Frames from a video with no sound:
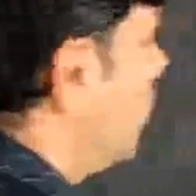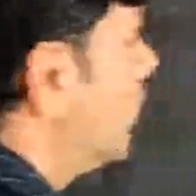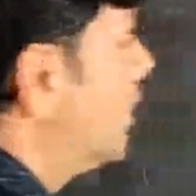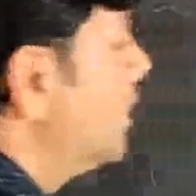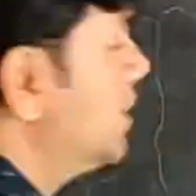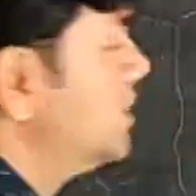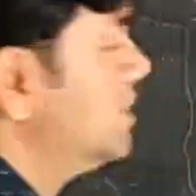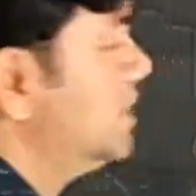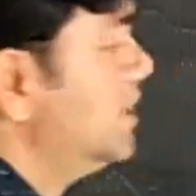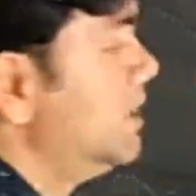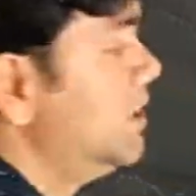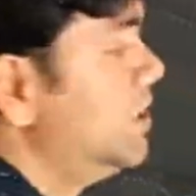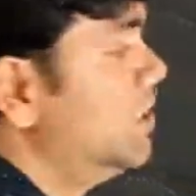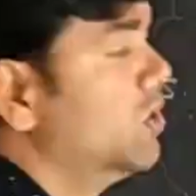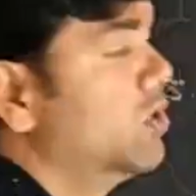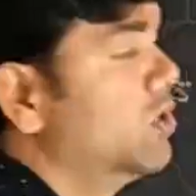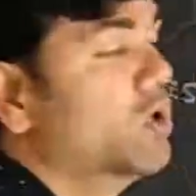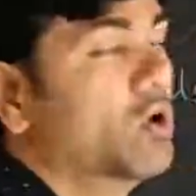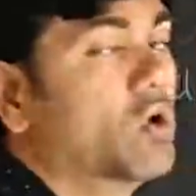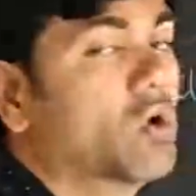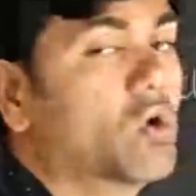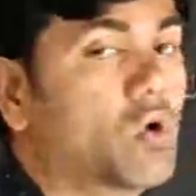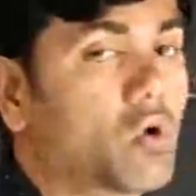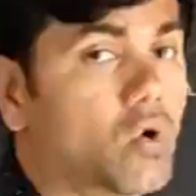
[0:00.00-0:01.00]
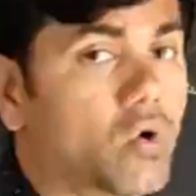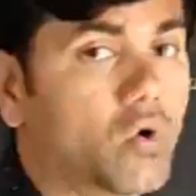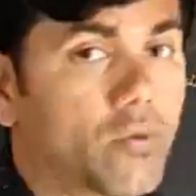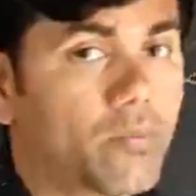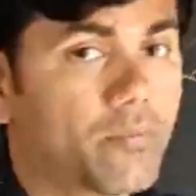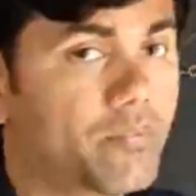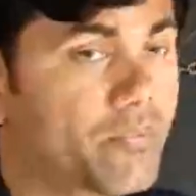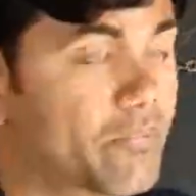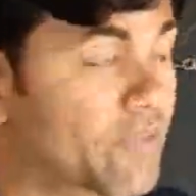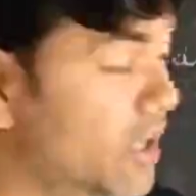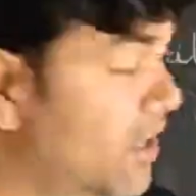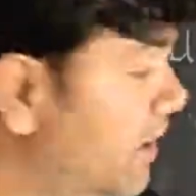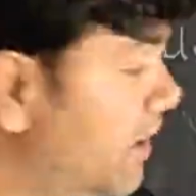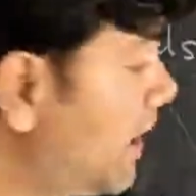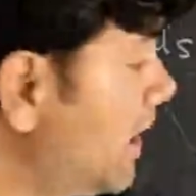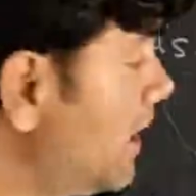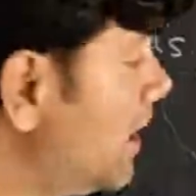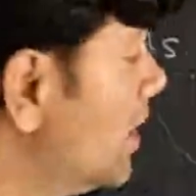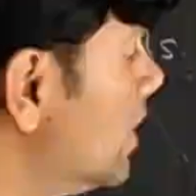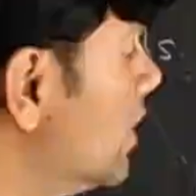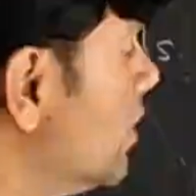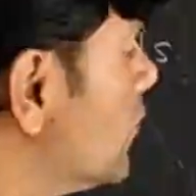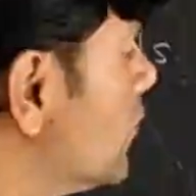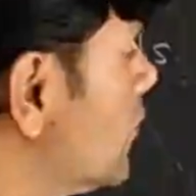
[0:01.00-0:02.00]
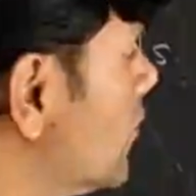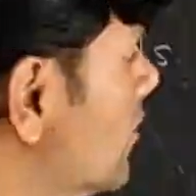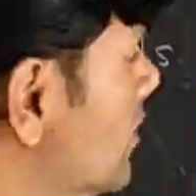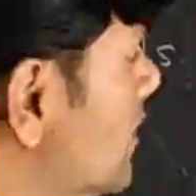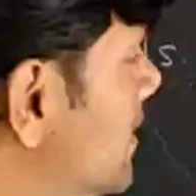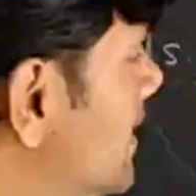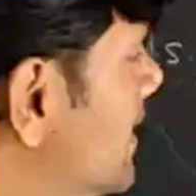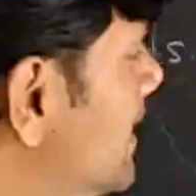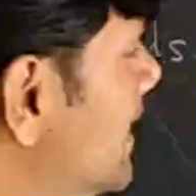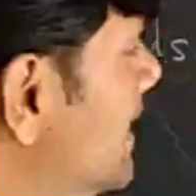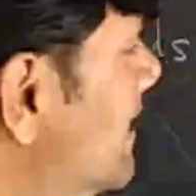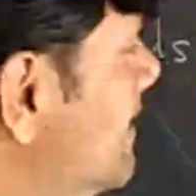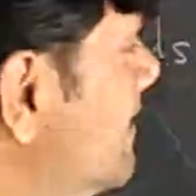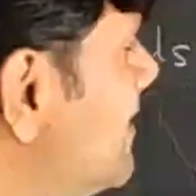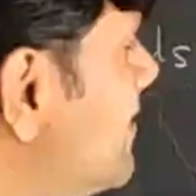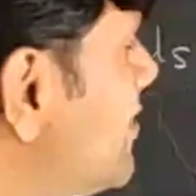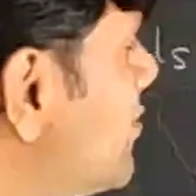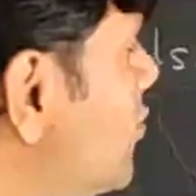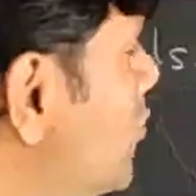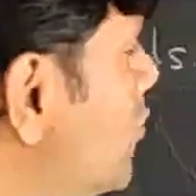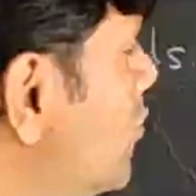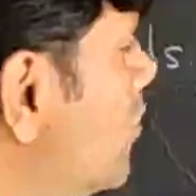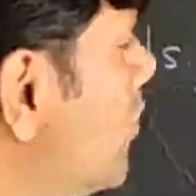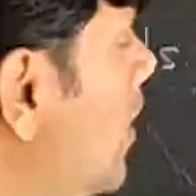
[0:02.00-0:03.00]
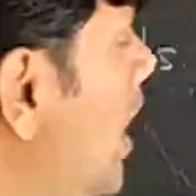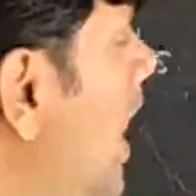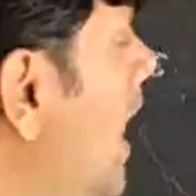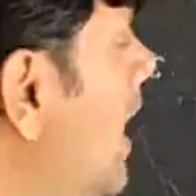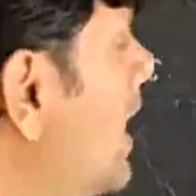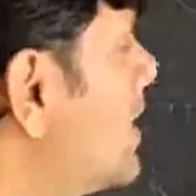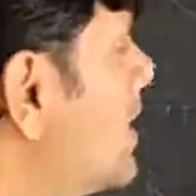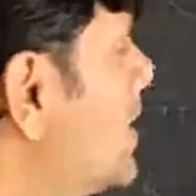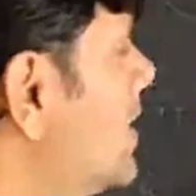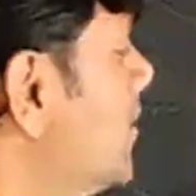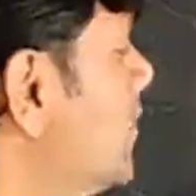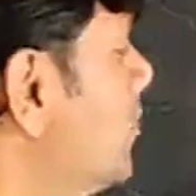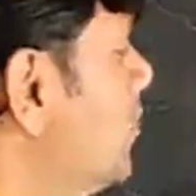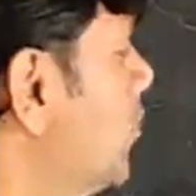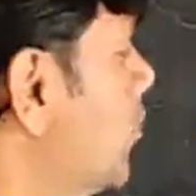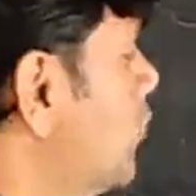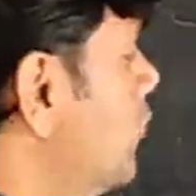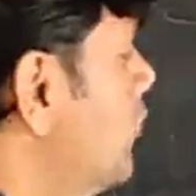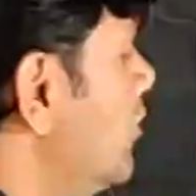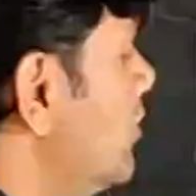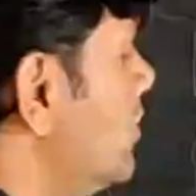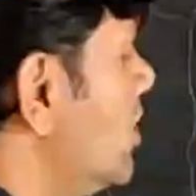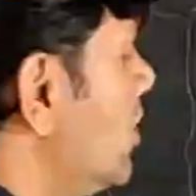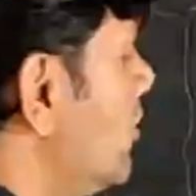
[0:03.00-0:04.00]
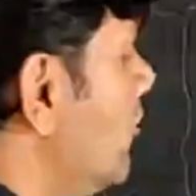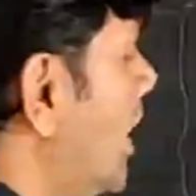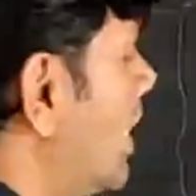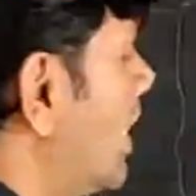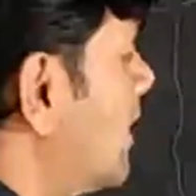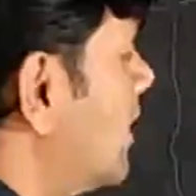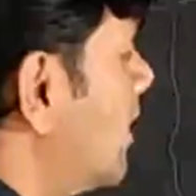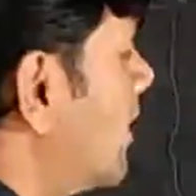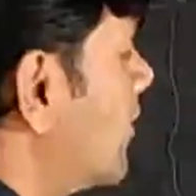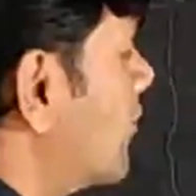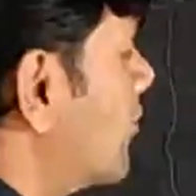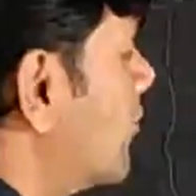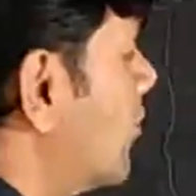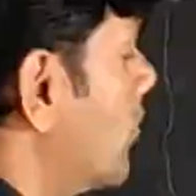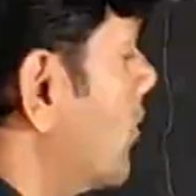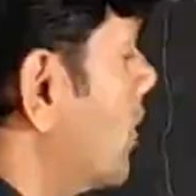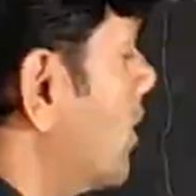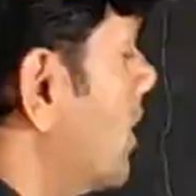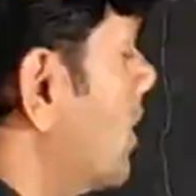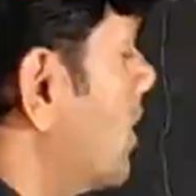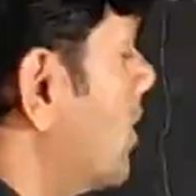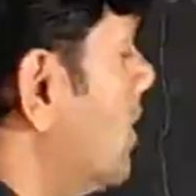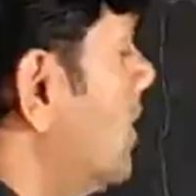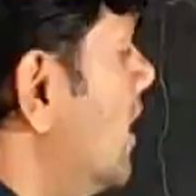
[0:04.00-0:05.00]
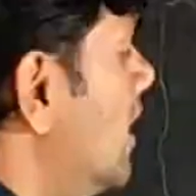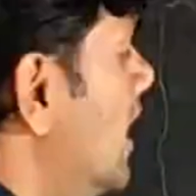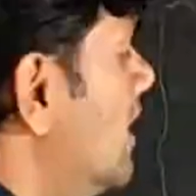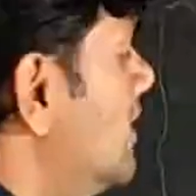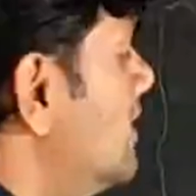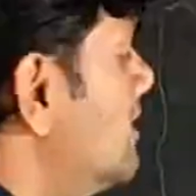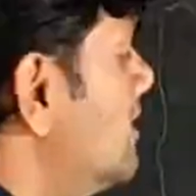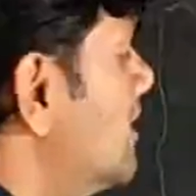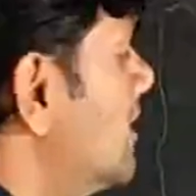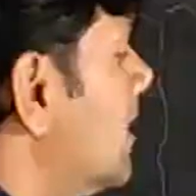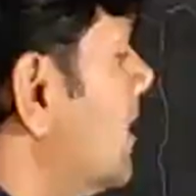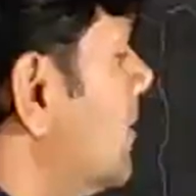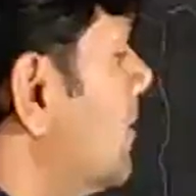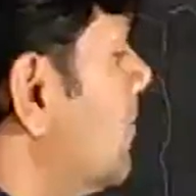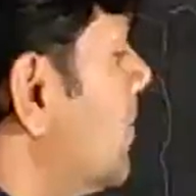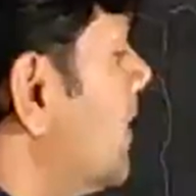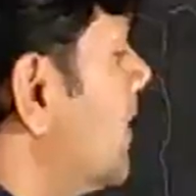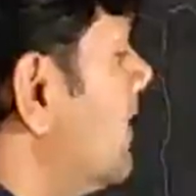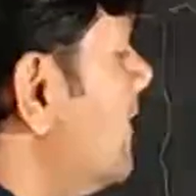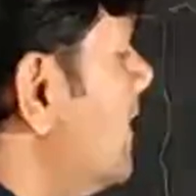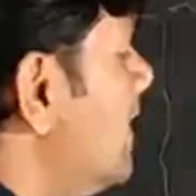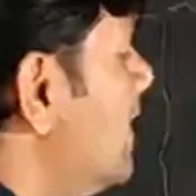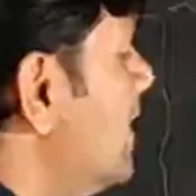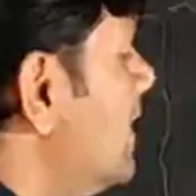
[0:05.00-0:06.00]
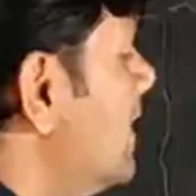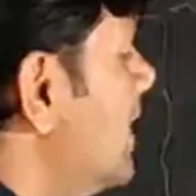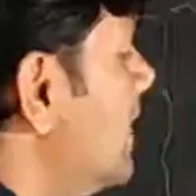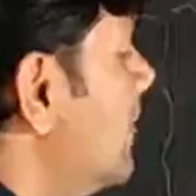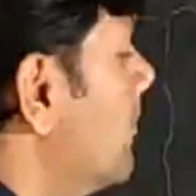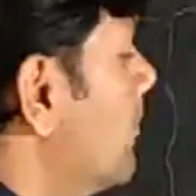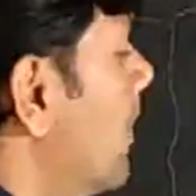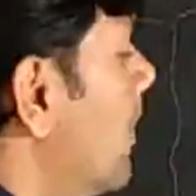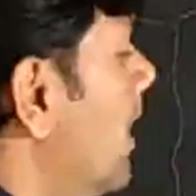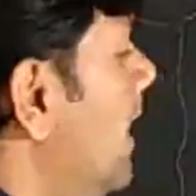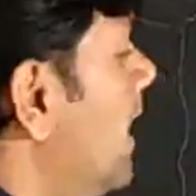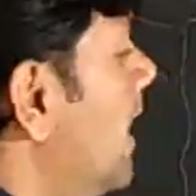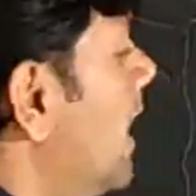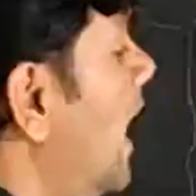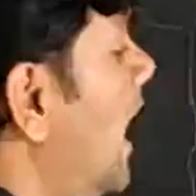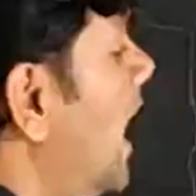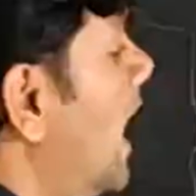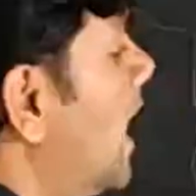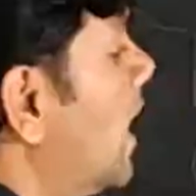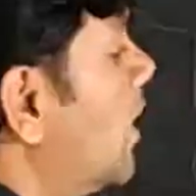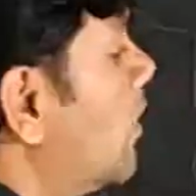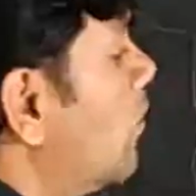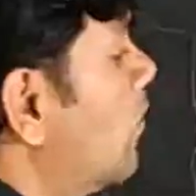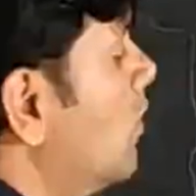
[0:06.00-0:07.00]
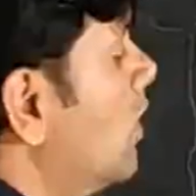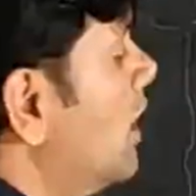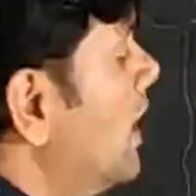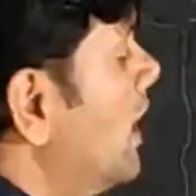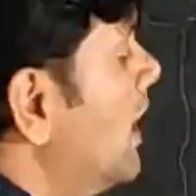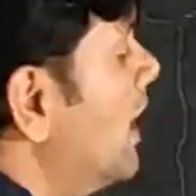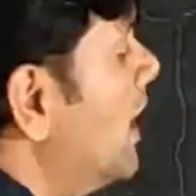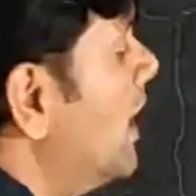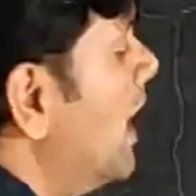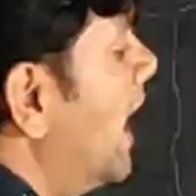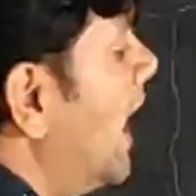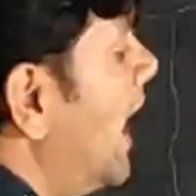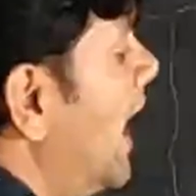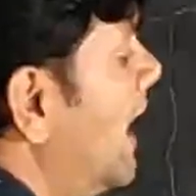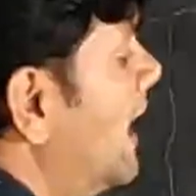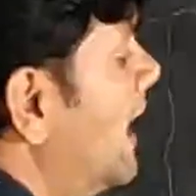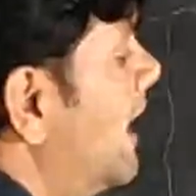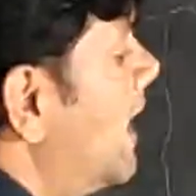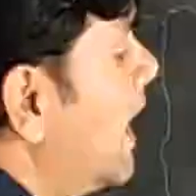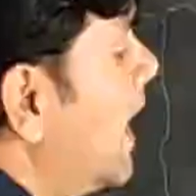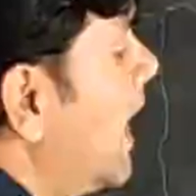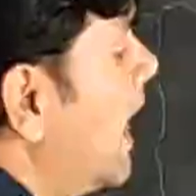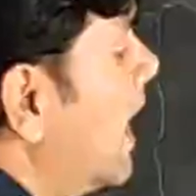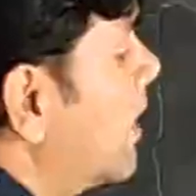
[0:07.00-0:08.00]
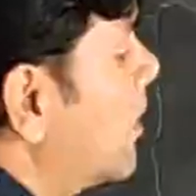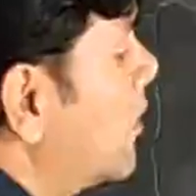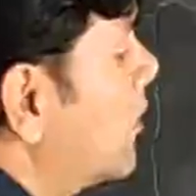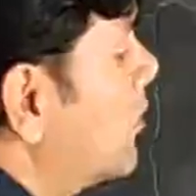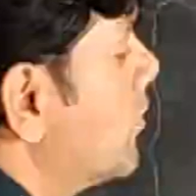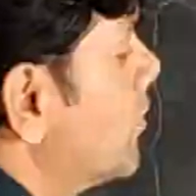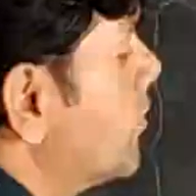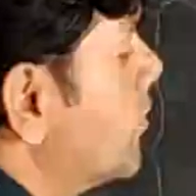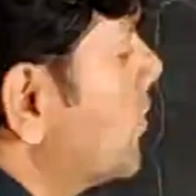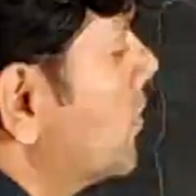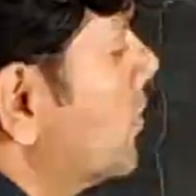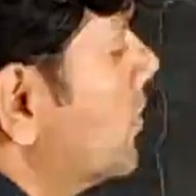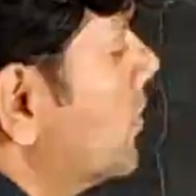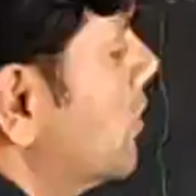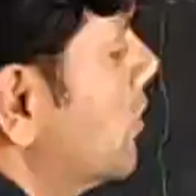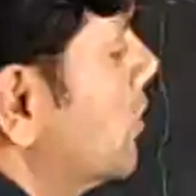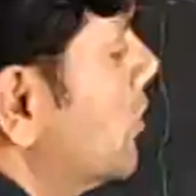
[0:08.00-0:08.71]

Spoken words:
the origin O, right? So these two are the position vectors. So let's represent them by R1 and R2.